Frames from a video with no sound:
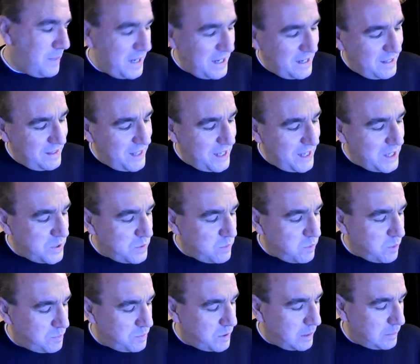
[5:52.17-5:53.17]
me in this
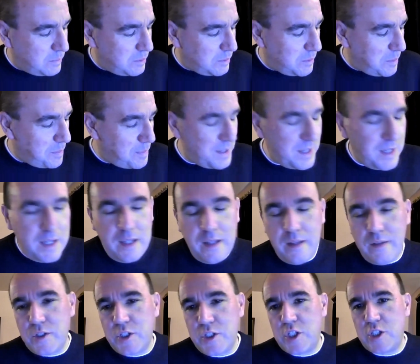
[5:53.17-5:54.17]
would probably
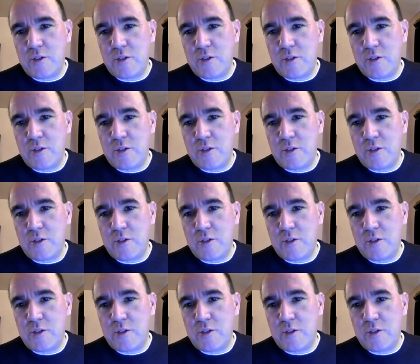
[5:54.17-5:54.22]
be